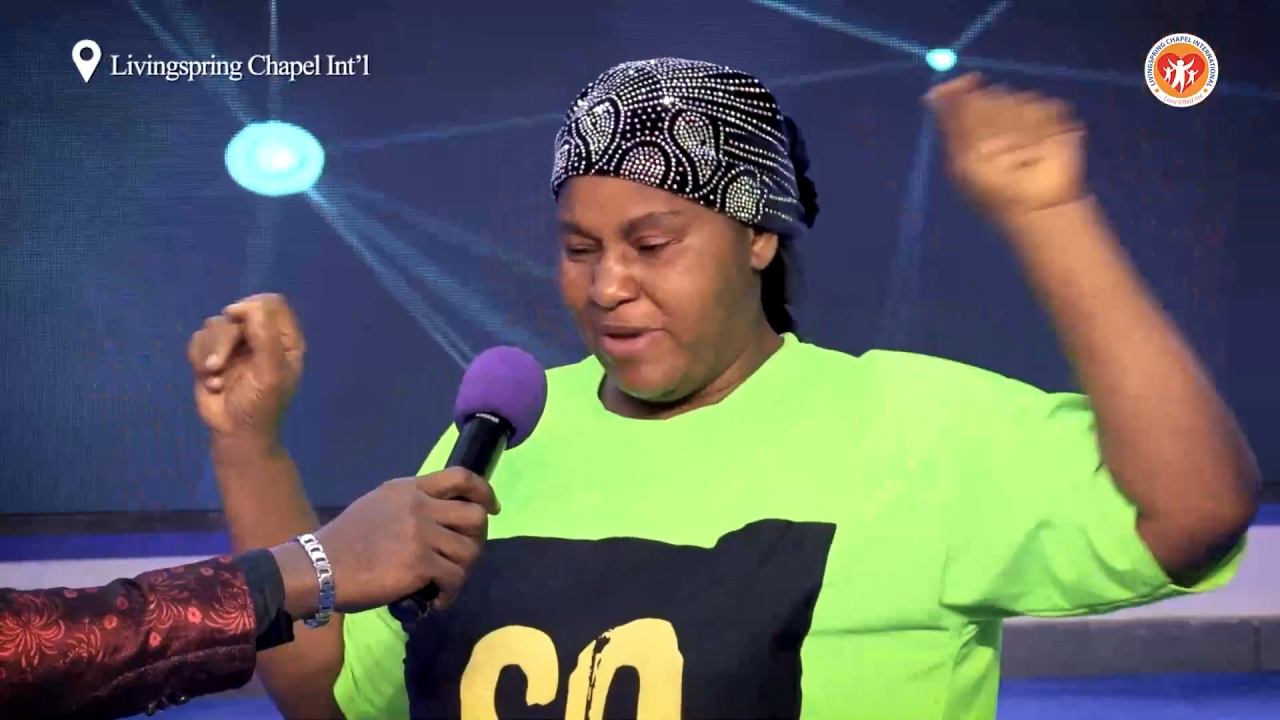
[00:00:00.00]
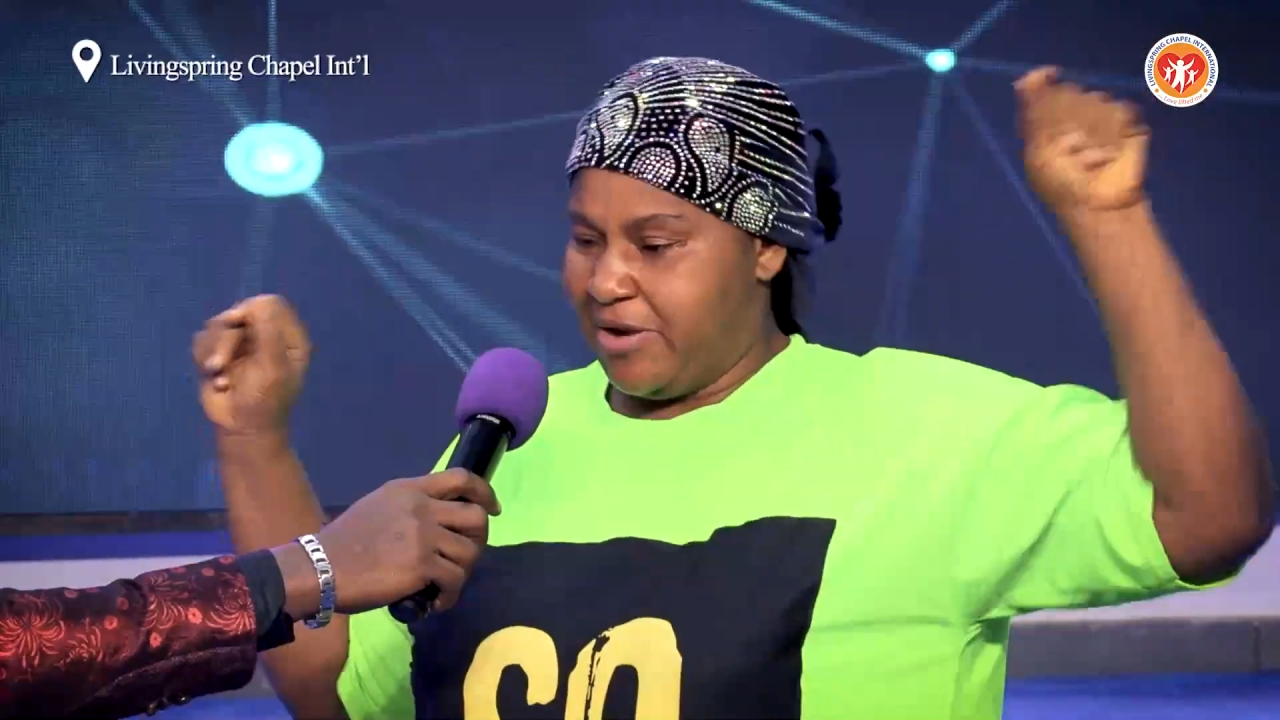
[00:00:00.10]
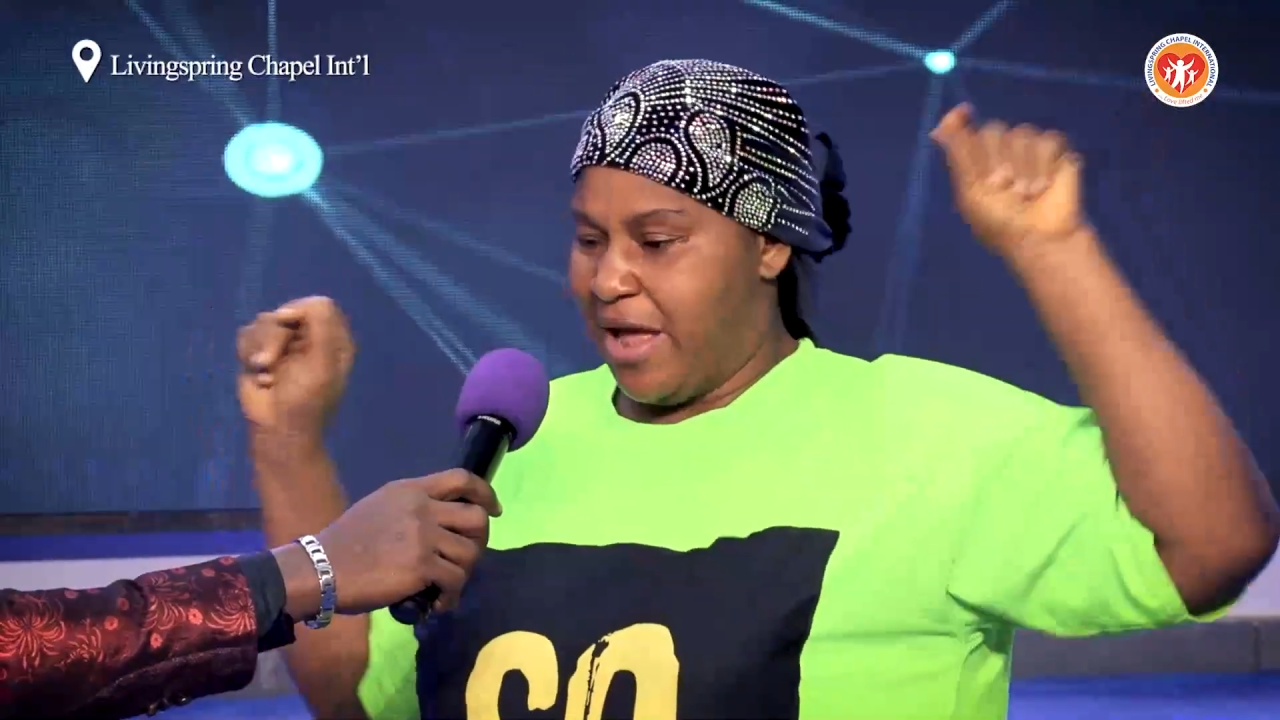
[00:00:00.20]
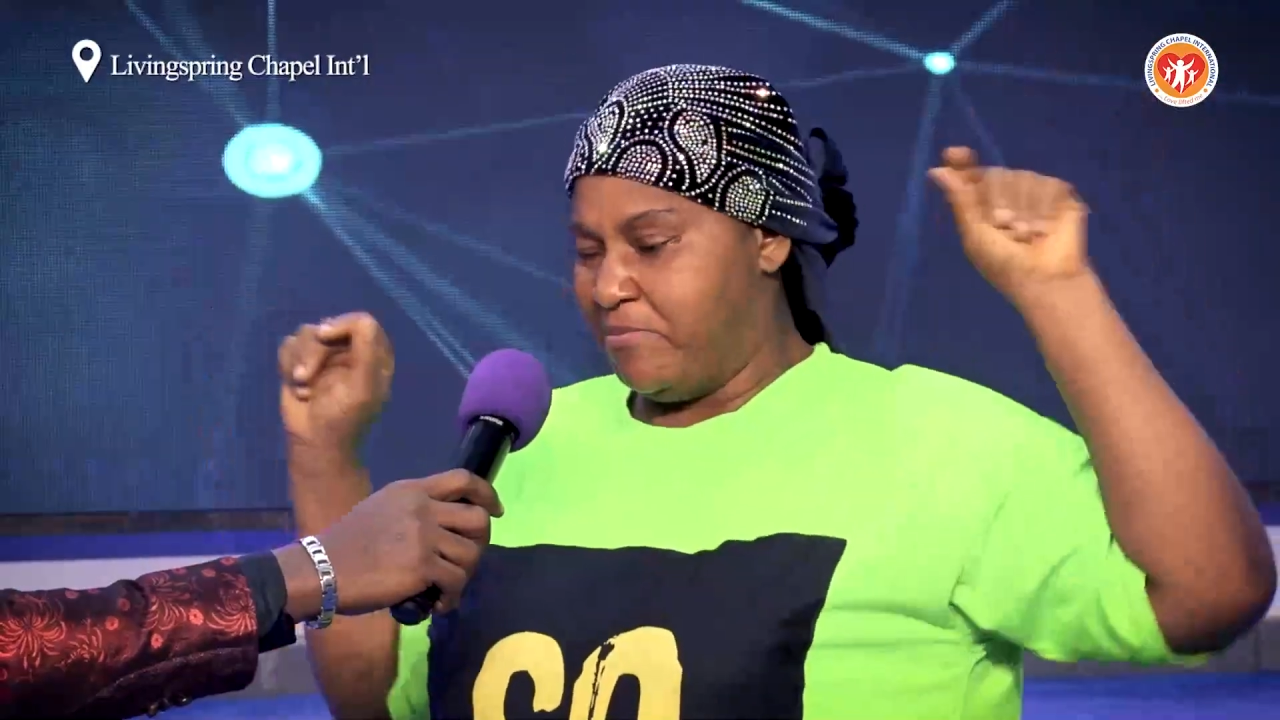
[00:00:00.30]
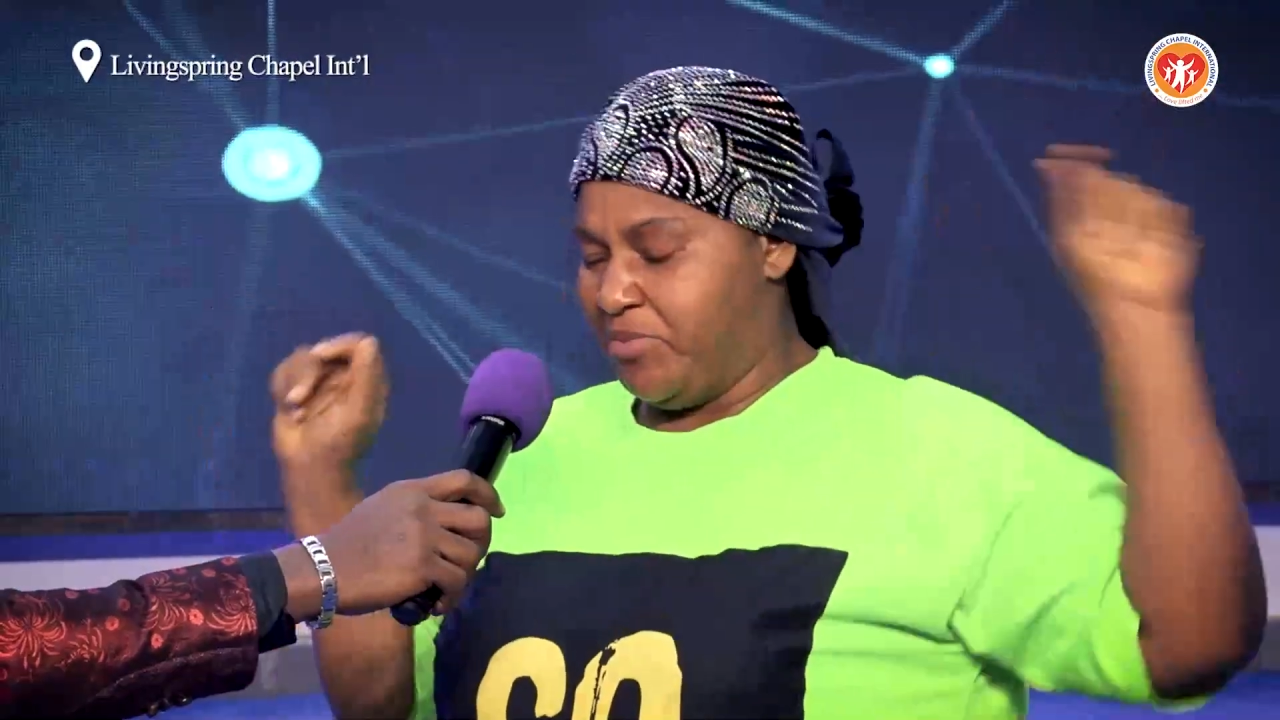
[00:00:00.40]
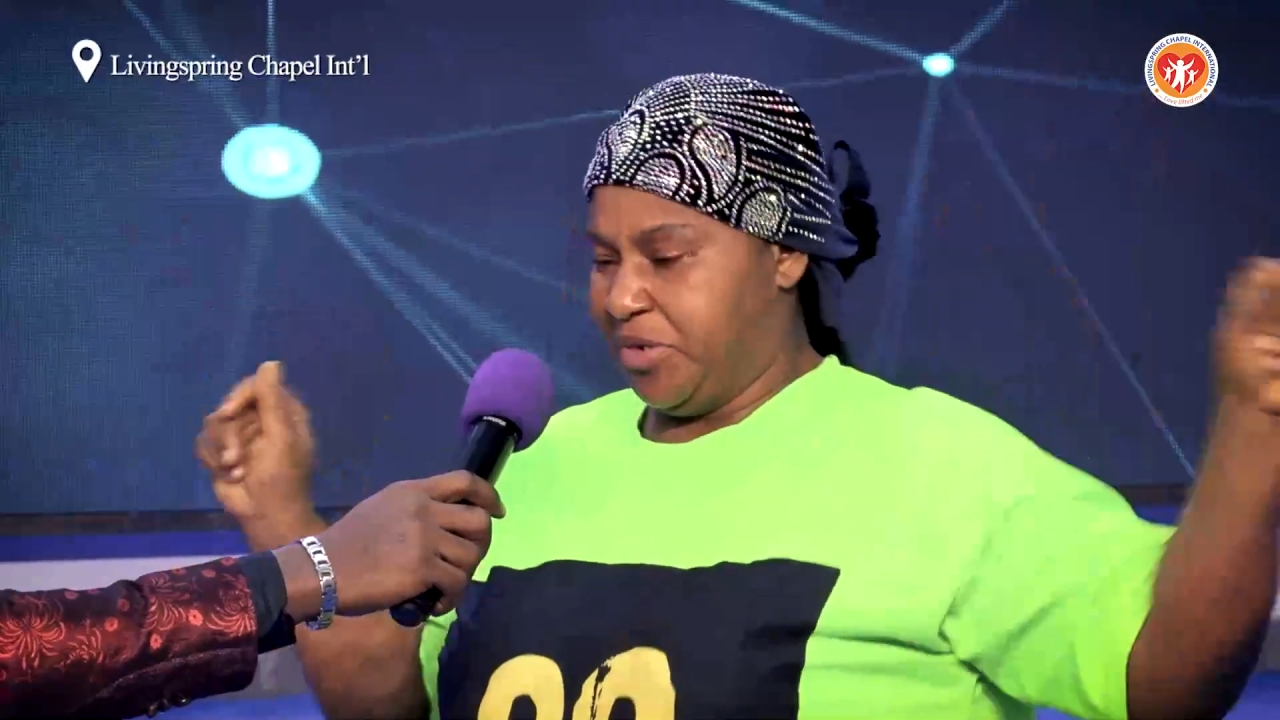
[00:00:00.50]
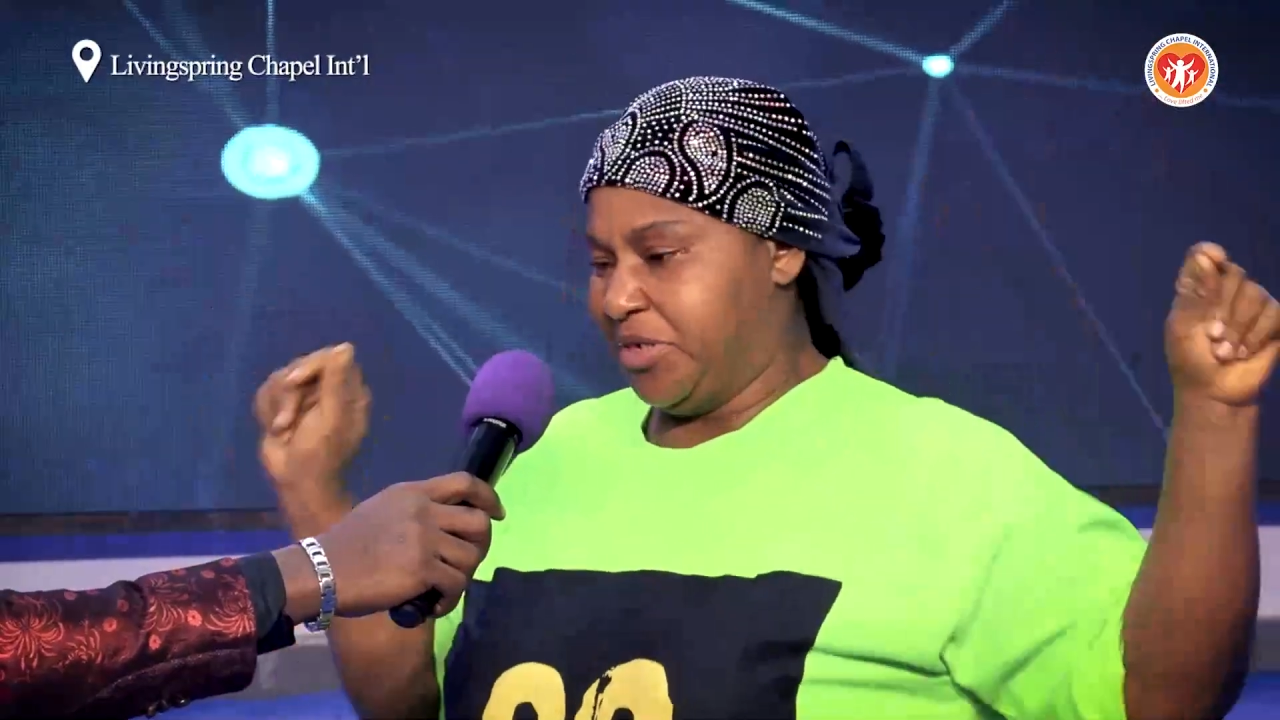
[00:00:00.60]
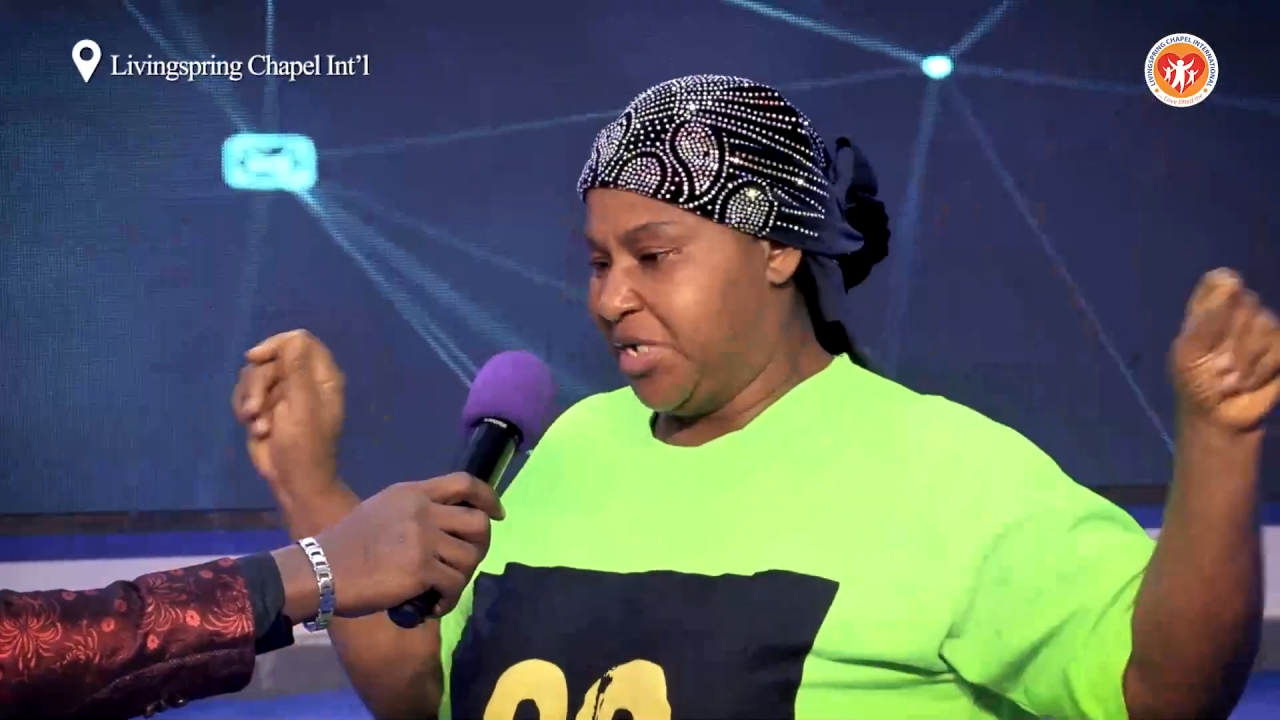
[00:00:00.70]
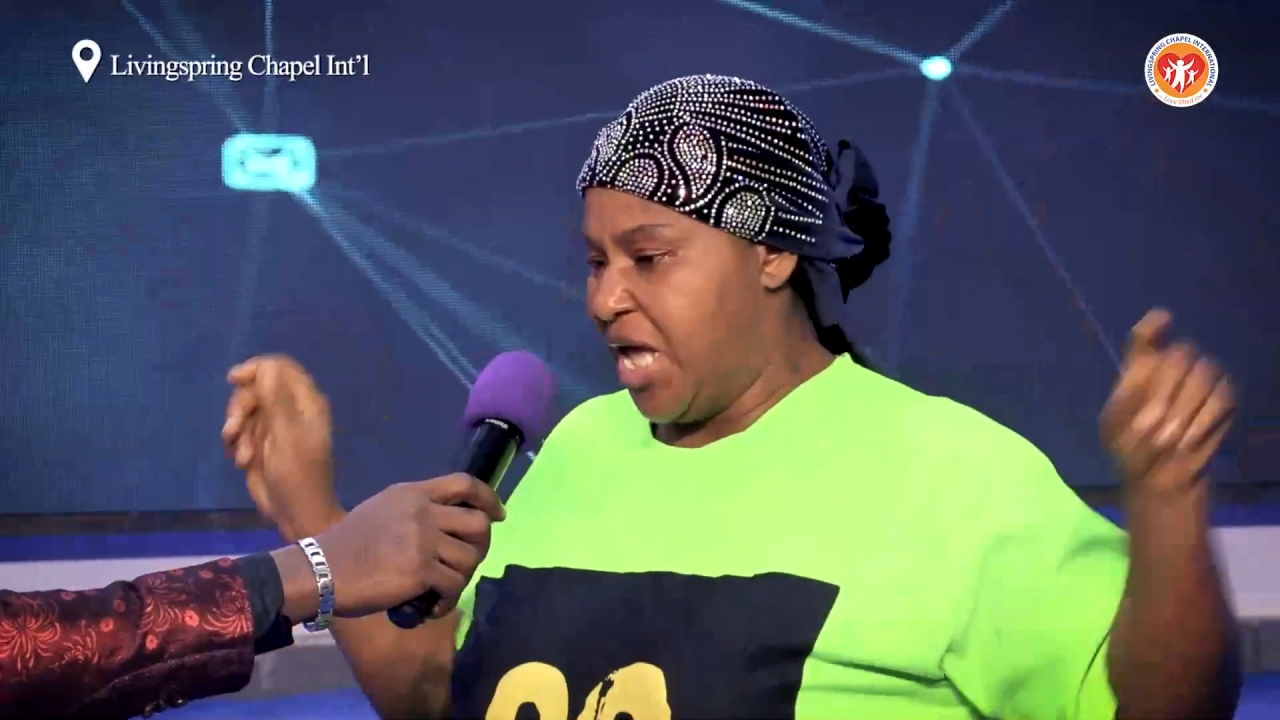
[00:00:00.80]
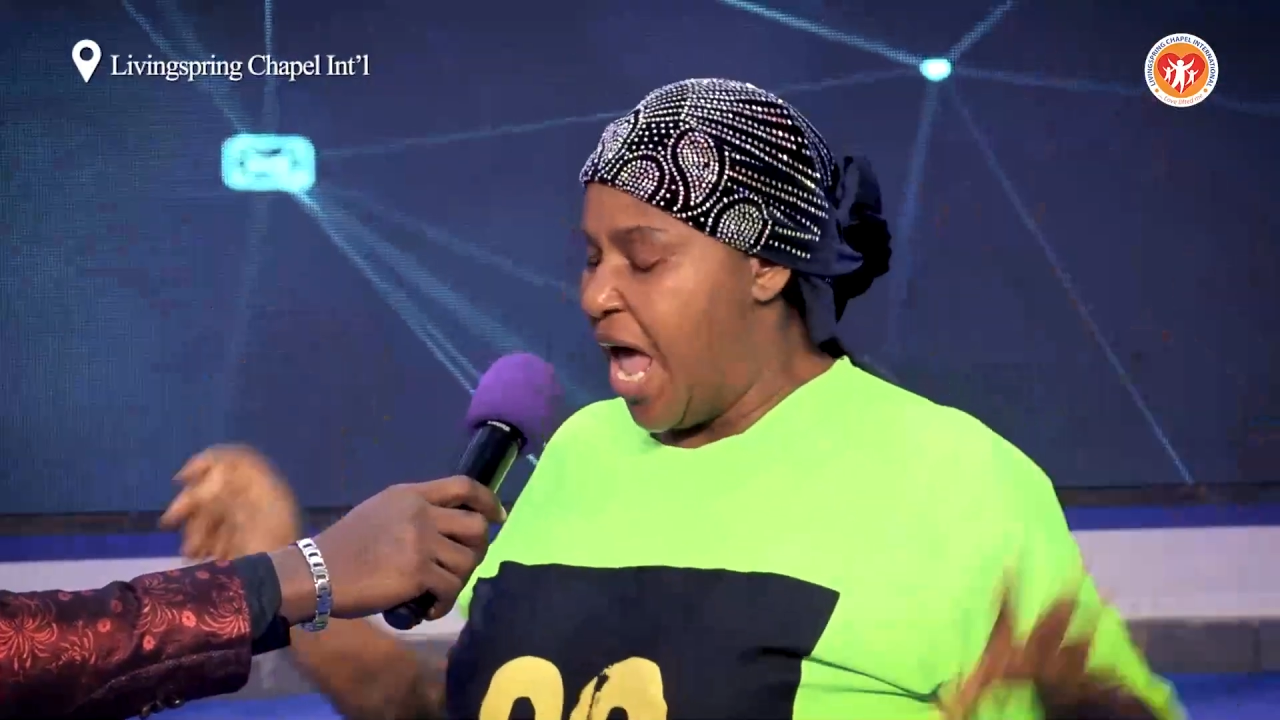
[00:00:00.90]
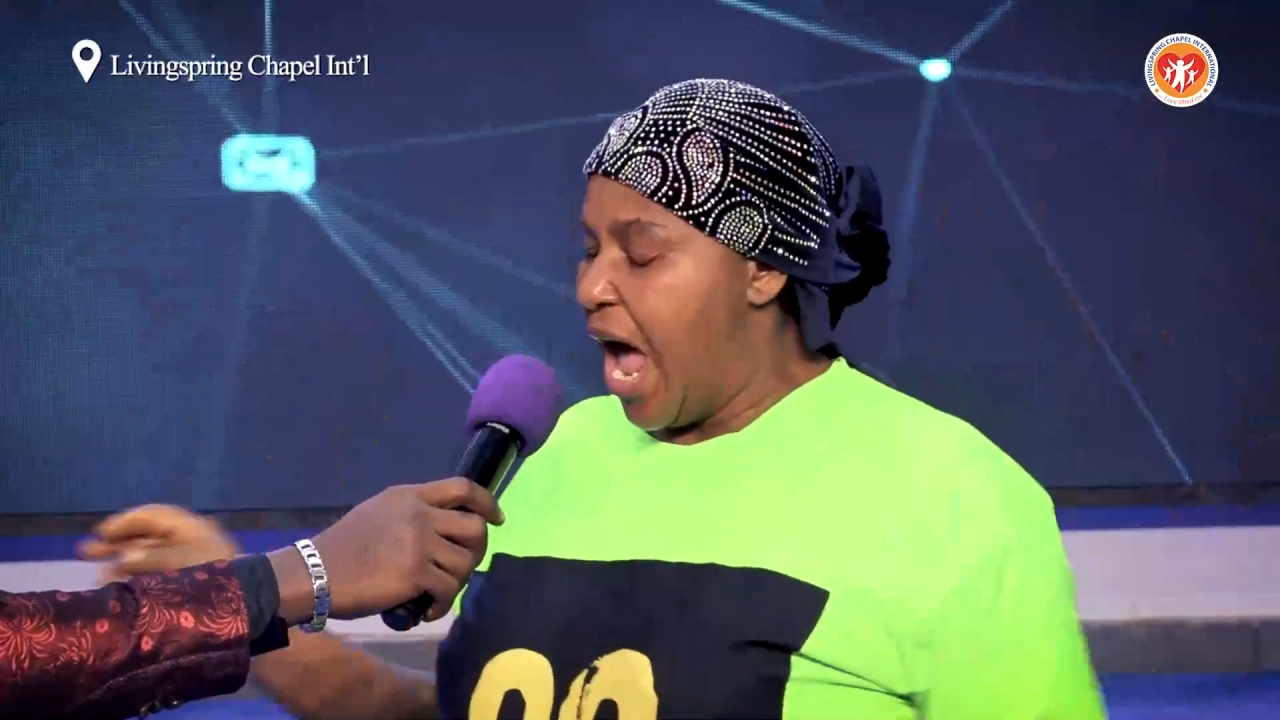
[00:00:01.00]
Mainland Bridge.